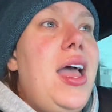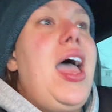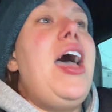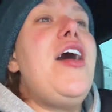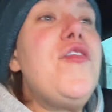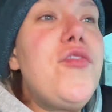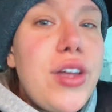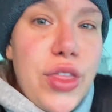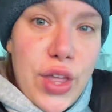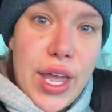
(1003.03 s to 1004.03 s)

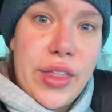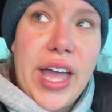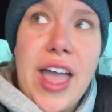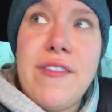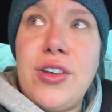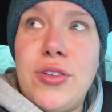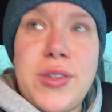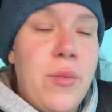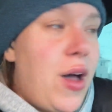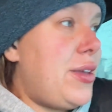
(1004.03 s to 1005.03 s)
everything. Like I even know
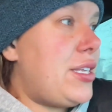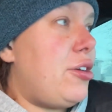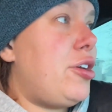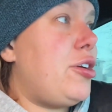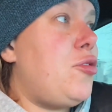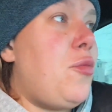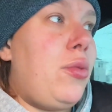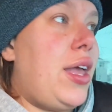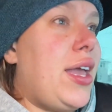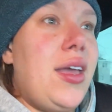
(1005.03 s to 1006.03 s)
some mommies out here
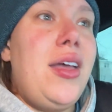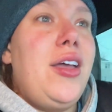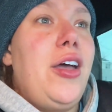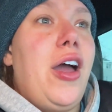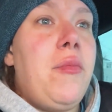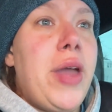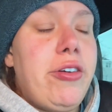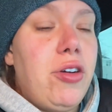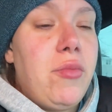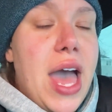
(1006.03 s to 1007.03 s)
who like are
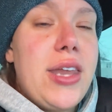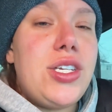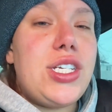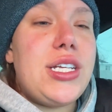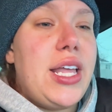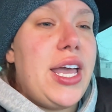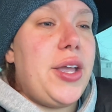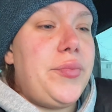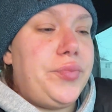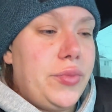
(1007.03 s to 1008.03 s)
micromanaging
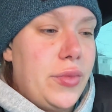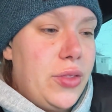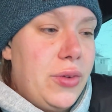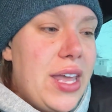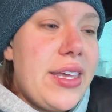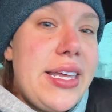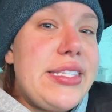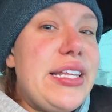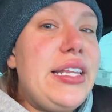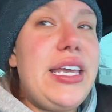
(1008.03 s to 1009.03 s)
like the way the
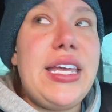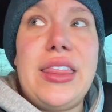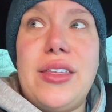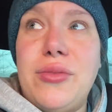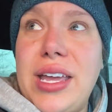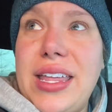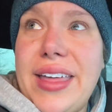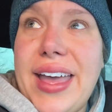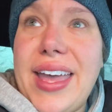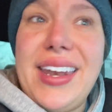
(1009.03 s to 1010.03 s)
kids clean, the way
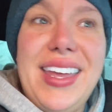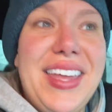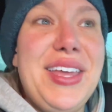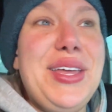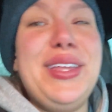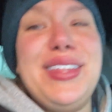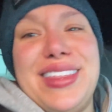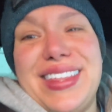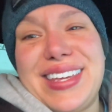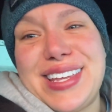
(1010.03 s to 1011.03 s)
that
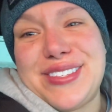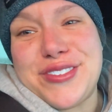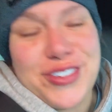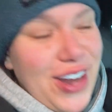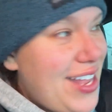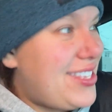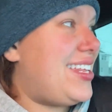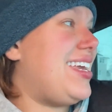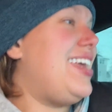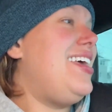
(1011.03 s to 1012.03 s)
the kids are dressed.
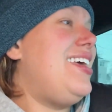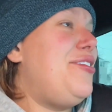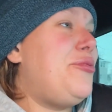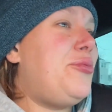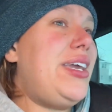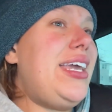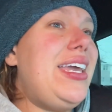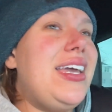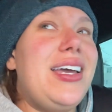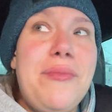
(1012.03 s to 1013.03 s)
Like
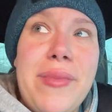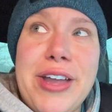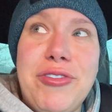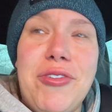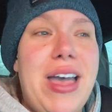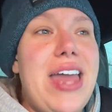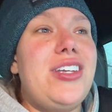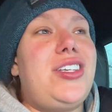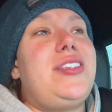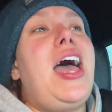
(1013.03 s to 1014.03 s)
we
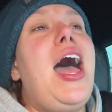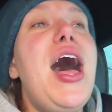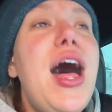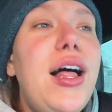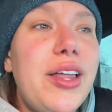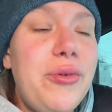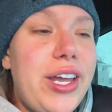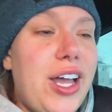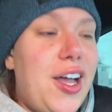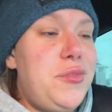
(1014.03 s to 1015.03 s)
micromanage as hell. And when
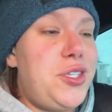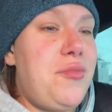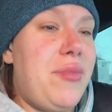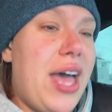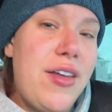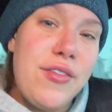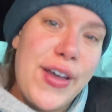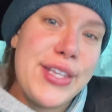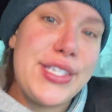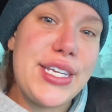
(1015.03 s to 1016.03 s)
it comes to
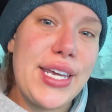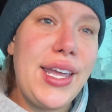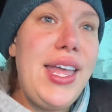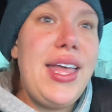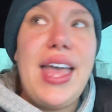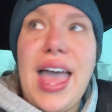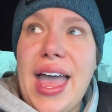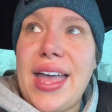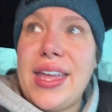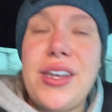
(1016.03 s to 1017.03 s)
manifesting
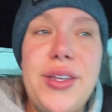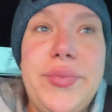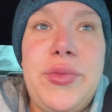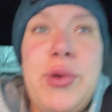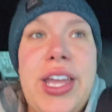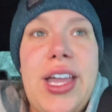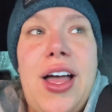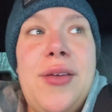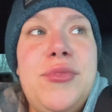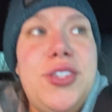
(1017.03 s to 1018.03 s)
and when it
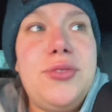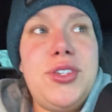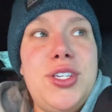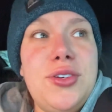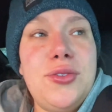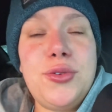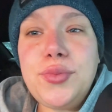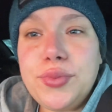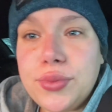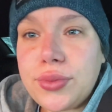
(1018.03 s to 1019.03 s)
comes to